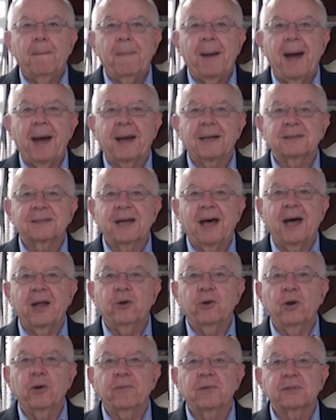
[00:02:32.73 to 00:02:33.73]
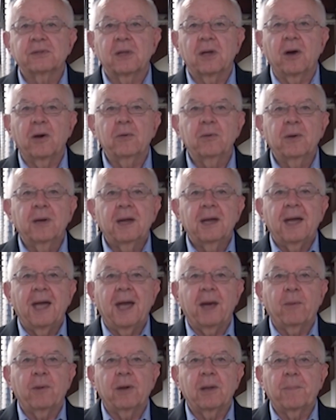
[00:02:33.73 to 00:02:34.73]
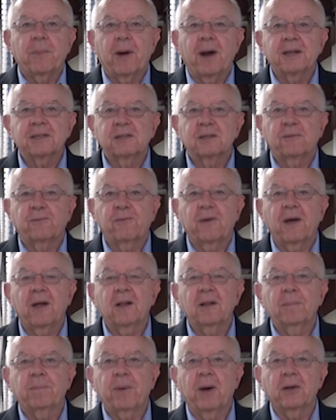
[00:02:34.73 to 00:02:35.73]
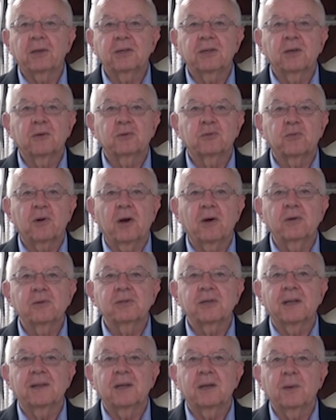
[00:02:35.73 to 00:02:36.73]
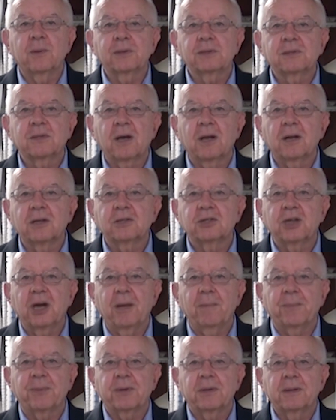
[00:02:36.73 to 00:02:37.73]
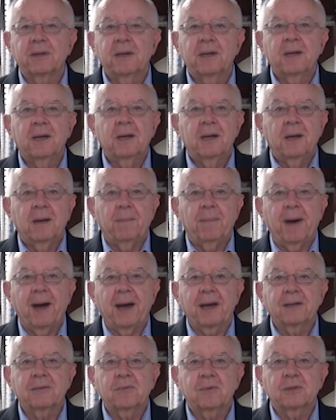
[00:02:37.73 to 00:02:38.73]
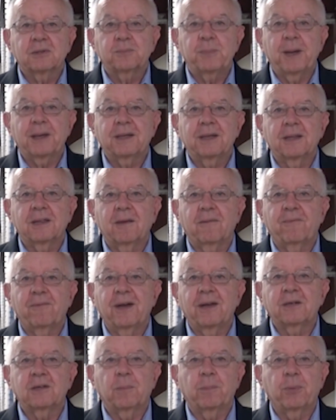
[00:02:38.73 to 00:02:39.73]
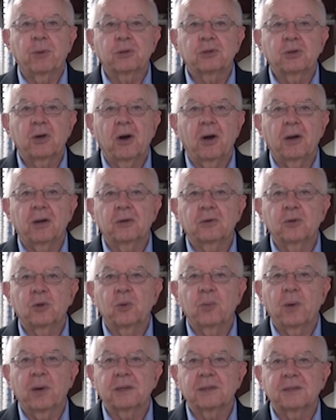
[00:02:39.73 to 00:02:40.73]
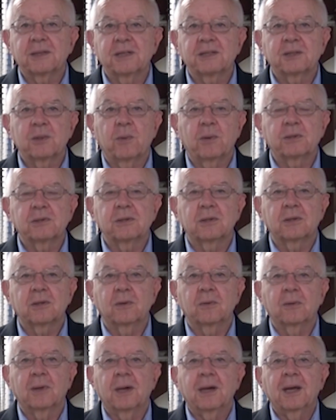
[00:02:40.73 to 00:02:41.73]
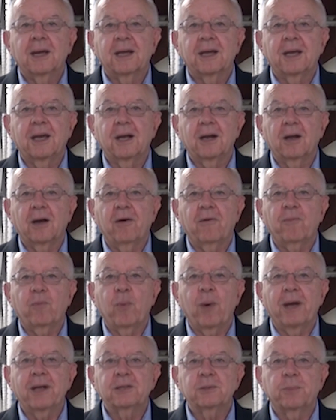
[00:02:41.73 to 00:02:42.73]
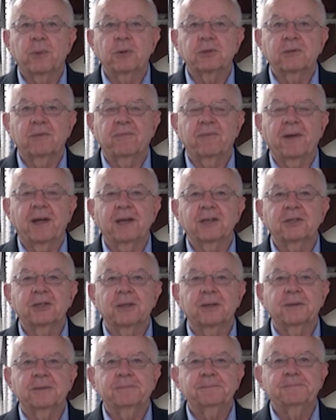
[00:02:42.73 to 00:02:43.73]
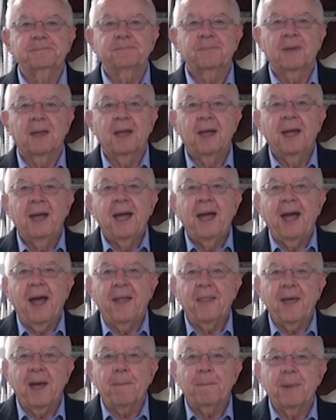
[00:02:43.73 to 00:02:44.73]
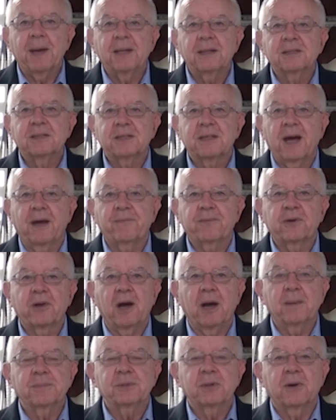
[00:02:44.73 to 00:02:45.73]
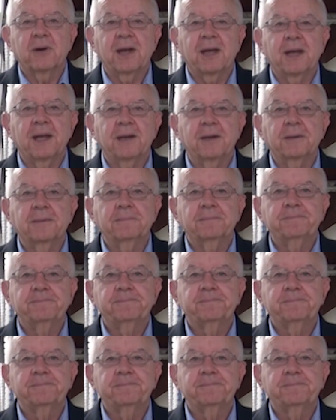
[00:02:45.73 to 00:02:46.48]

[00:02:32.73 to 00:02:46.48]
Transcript: Markets are nervous though. Equity prices fell, bond yields rose, and the US dollar jumped. Markets are expecting the Fed to push on and do what it says it wants to do, kill off wage push inflation. And that means tough times are ahead.